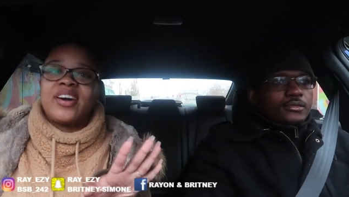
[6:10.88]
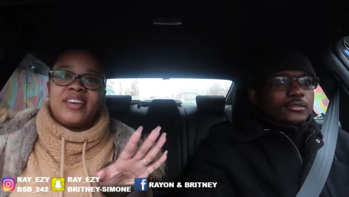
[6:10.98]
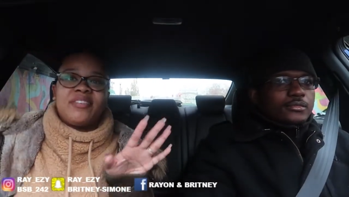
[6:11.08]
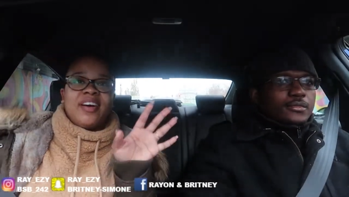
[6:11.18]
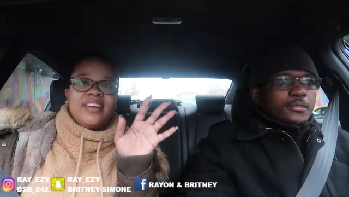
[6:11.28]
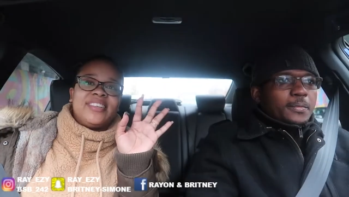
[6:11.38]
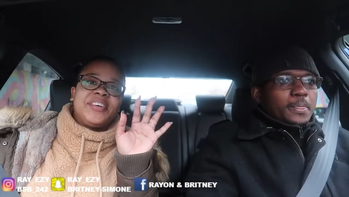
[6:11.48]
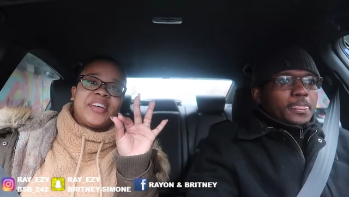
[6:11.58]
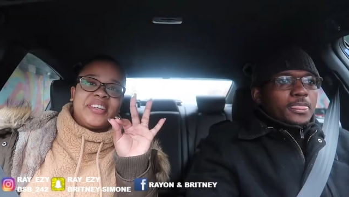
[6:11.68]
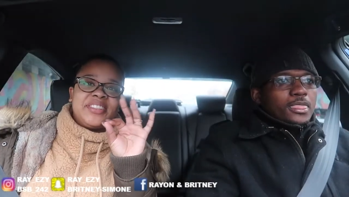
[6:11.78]
Speaker 1: that's fine.
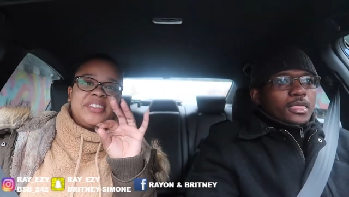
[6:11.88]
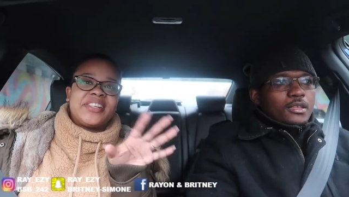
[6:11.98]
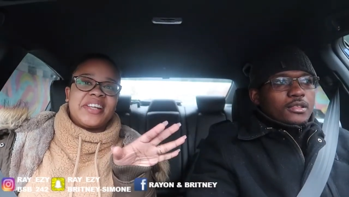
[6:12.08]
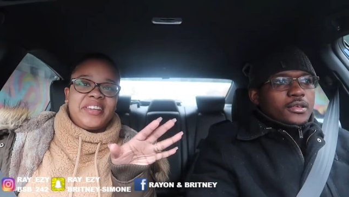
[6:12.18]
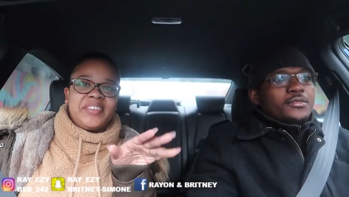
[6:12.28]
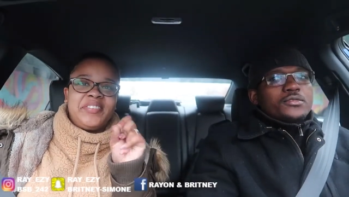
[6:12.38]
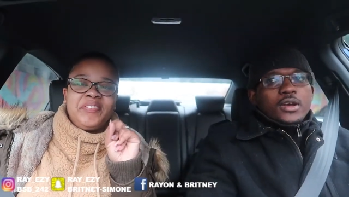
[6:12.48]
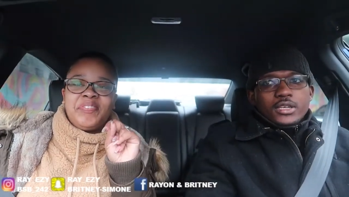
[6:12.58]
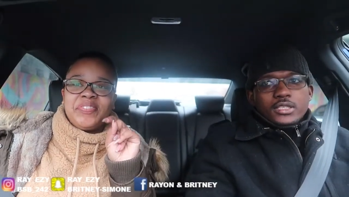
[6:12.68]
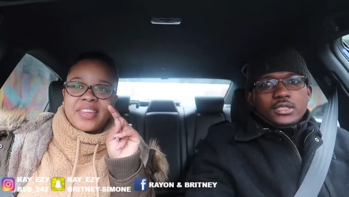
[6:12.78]
Okay, so you can tell her. If
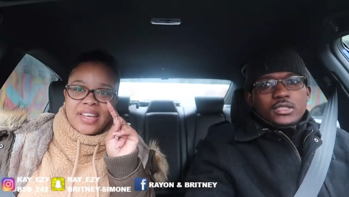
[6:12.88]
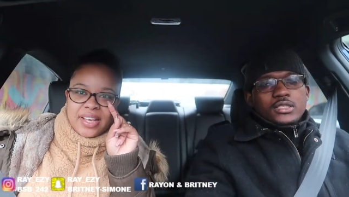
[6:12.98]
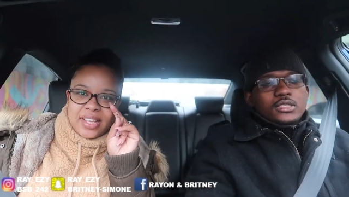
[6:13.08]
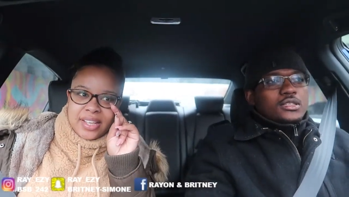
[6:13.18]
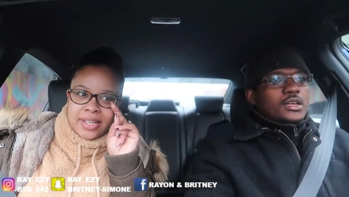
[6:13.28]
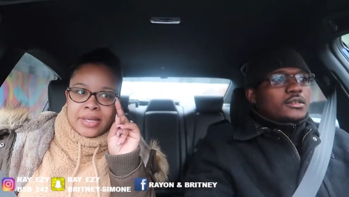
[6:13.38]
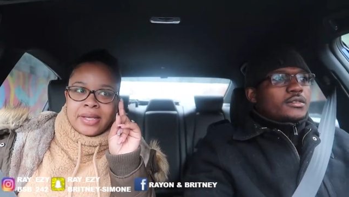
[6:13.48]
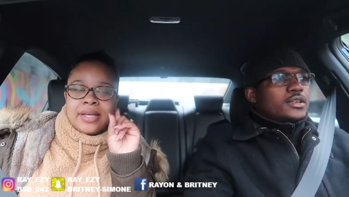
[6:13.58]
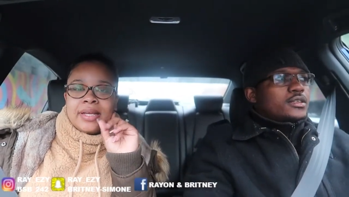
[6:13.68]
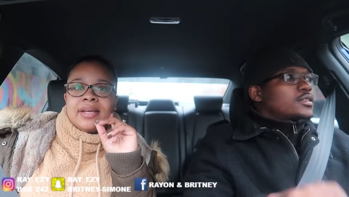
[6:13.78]
you guys seen season 8
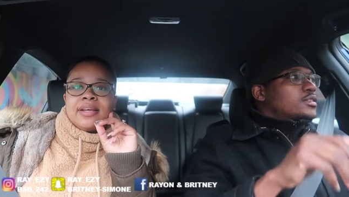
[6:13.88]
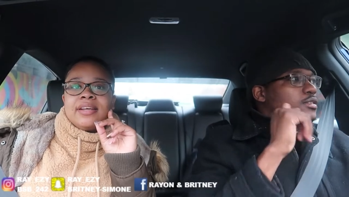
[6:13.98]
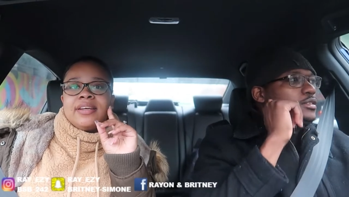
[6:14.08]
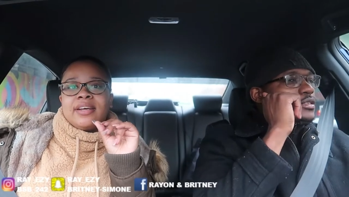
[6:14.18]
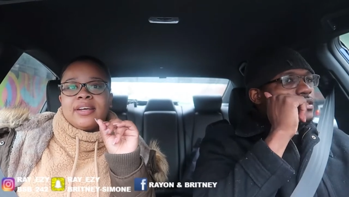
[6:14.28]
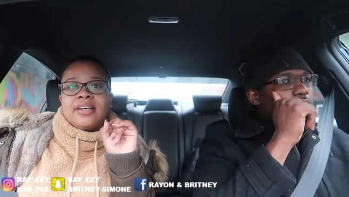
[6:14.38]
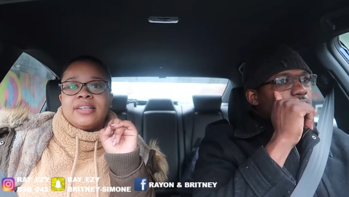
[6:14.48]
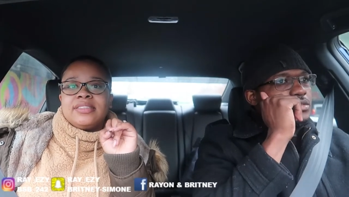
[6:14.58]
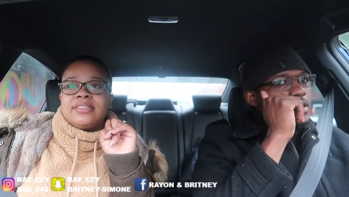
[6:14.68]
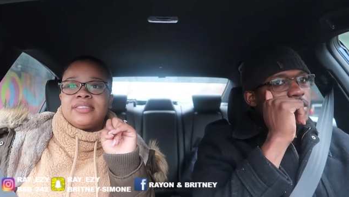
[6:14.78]
already. Yeah.
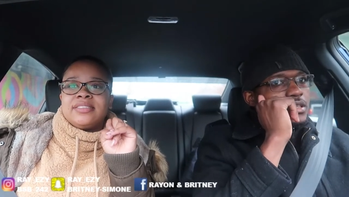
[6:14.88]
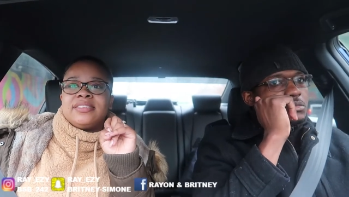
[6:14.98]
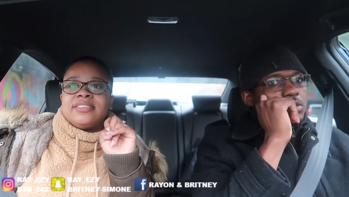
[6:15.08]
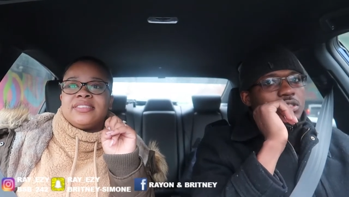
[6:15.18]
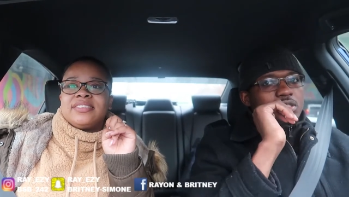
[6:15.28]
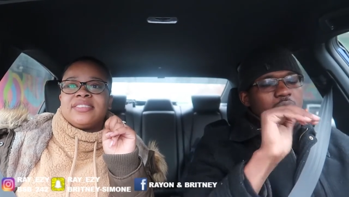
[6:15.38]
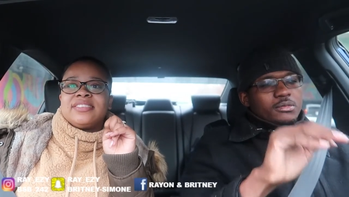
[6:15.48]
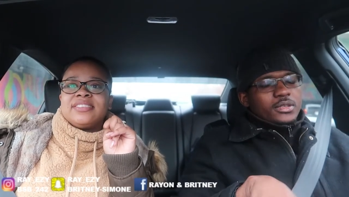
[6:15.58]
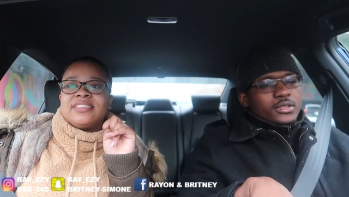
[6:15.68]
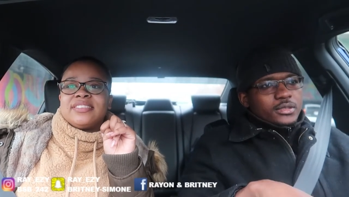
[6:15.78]
If not, then I'm gonna just
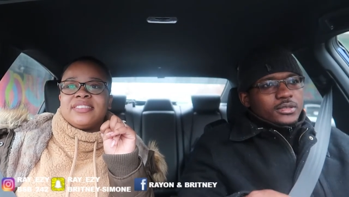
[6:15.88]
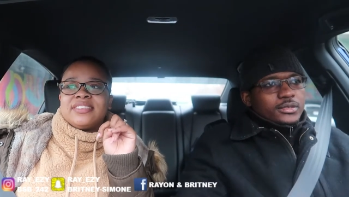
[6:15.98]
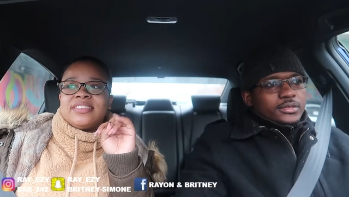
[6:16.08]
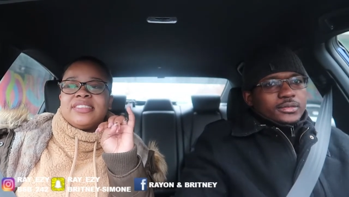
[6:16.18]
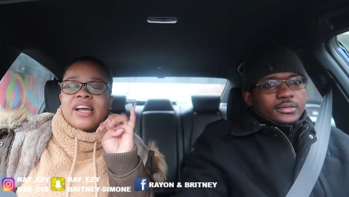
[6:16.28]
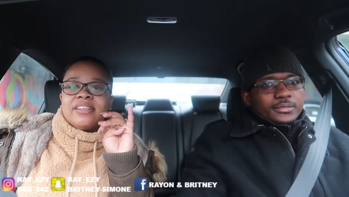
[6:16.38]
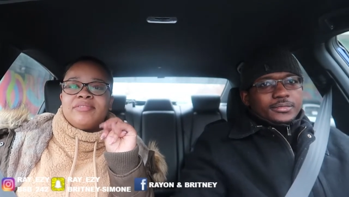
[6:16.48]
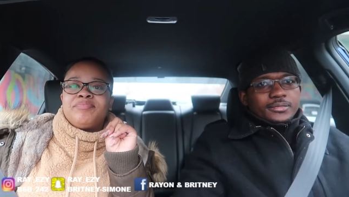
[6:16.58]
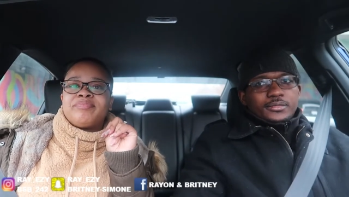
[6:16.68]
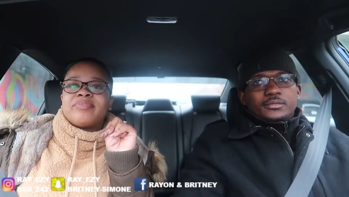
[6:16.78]
stop right there.
Speaker 2: Yeah.
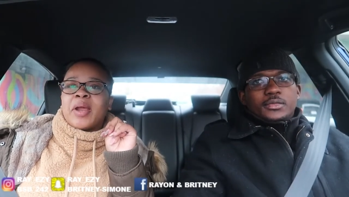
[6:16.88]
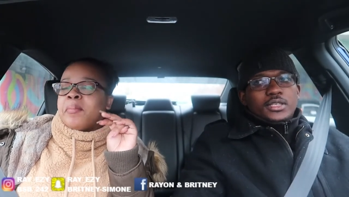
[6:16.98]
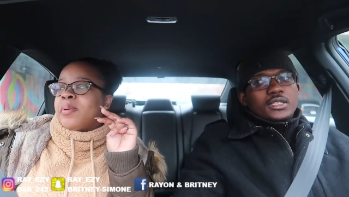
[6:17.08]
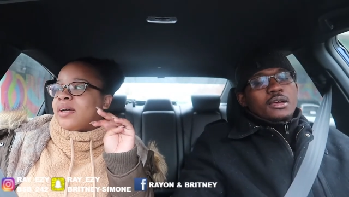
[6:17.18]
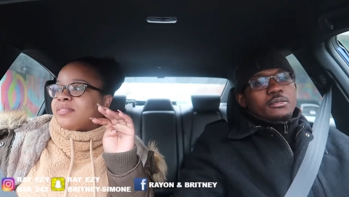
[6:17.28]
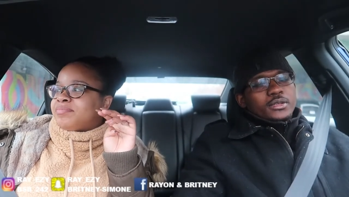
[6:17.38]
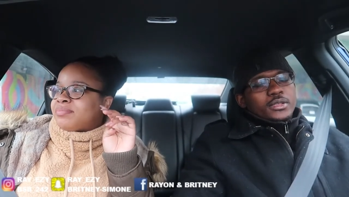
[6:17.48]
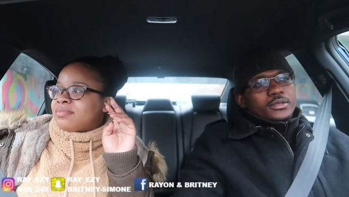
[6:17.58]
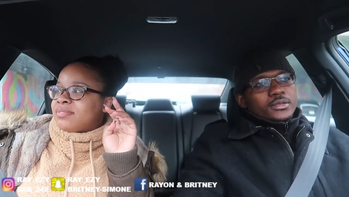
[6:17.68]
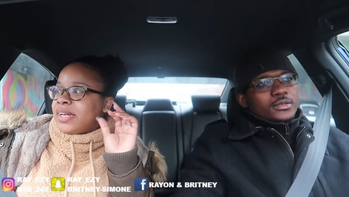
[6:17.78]
Speaker 1: But it's
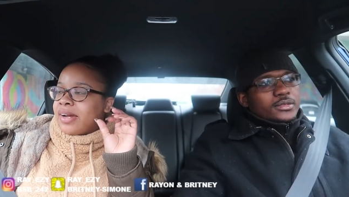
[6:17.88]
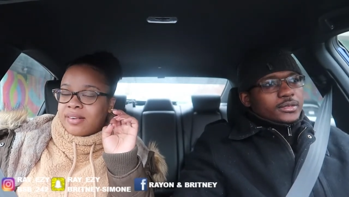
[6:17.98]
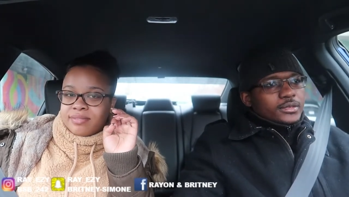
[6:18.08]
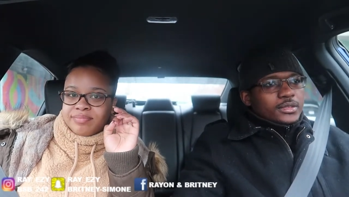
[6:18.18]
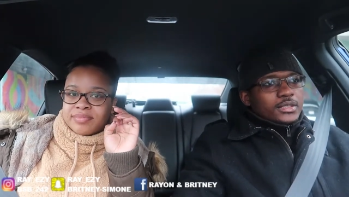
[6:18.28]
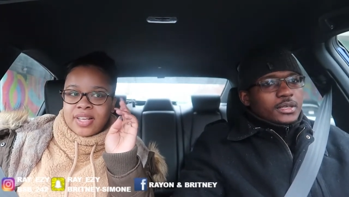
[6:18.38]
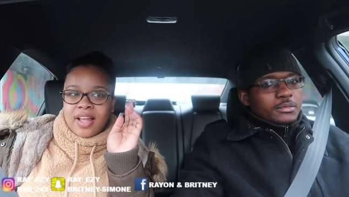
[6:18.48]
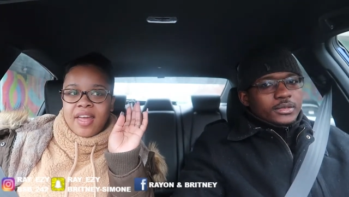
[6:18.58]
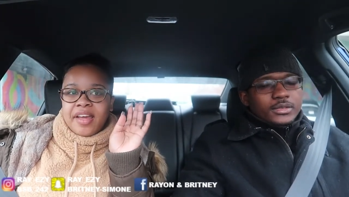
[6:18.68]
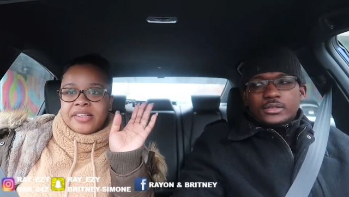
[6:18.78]
epic though. Yeah. It's
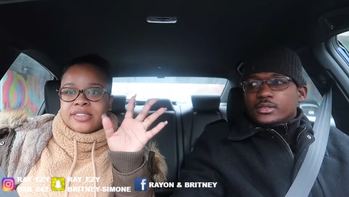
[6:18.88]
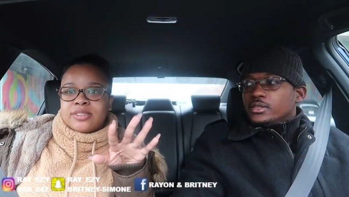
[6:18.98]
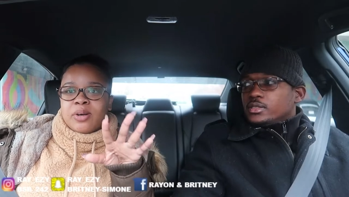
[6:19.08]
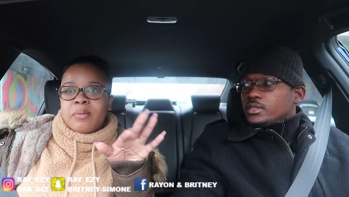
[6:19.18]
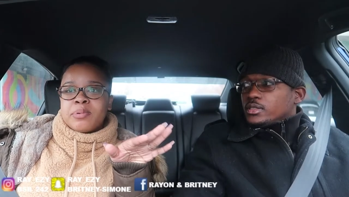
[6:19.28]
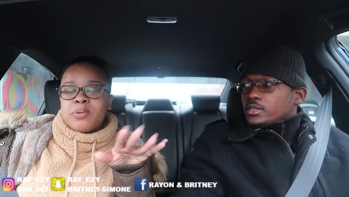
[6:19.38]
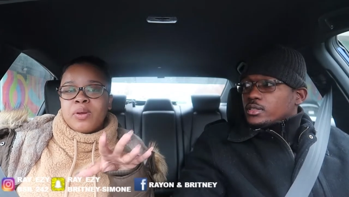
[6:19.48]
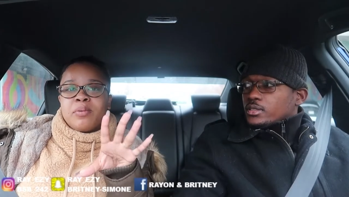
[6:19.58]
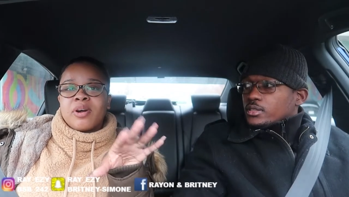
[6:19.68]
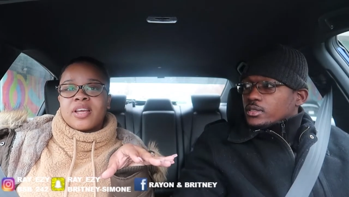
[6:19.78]
Speaker 2: epic. So in
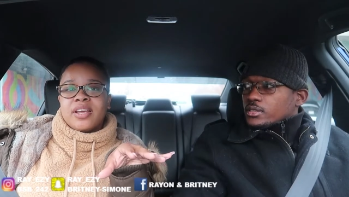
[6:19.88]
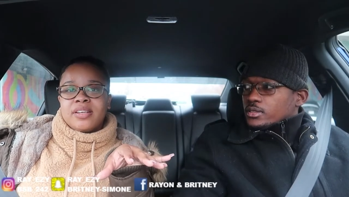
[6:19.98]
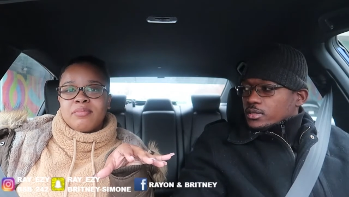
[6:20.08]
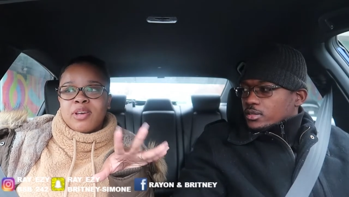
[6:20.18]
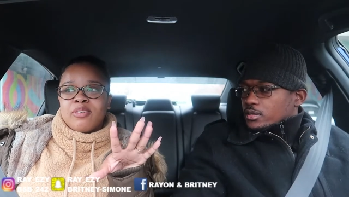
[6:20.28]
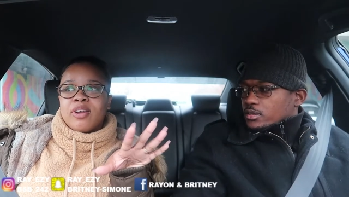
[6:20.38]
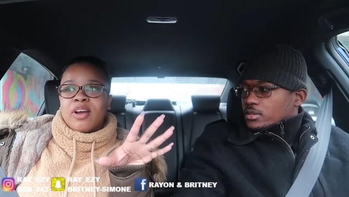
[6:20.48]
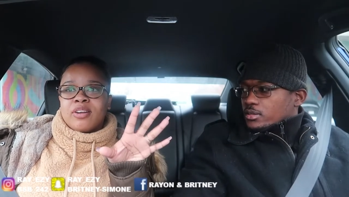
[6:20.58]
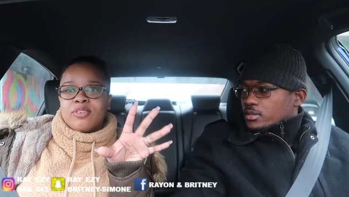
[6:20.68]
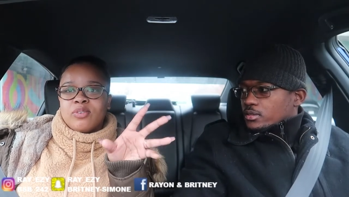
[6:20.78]
between working, me and
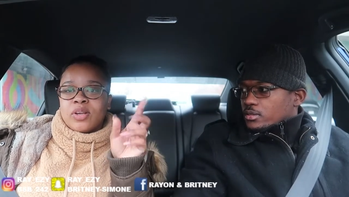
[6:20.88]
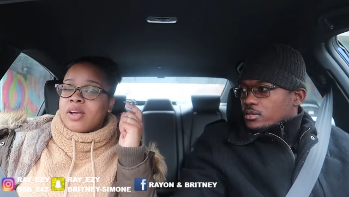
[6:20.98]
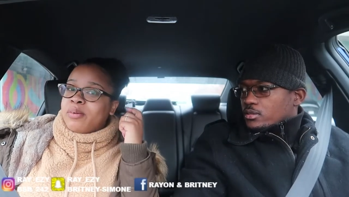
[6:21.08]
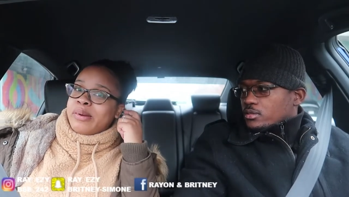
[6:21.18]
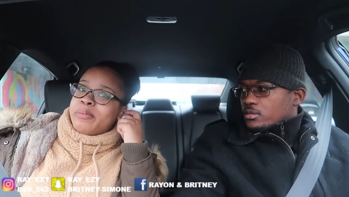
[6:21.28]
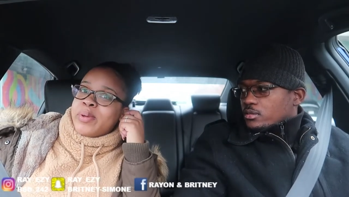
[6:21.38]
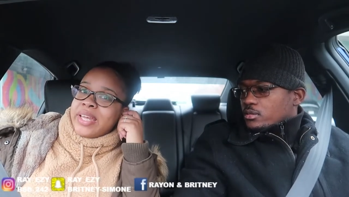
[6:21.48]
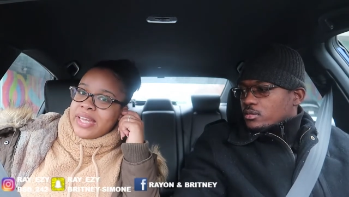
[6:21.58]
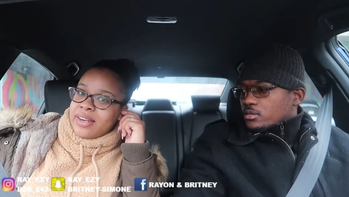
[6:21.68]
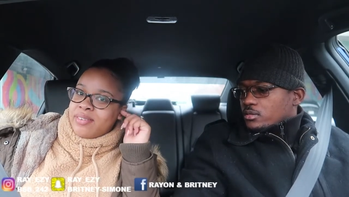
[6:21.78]
Rayon, like whenever
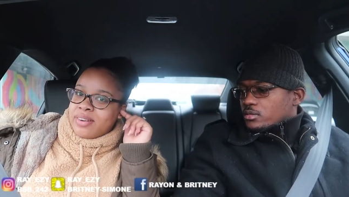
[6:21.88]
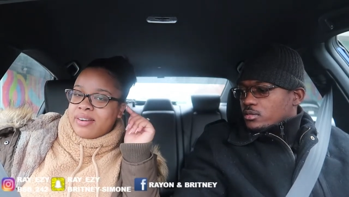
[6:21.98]
we eat or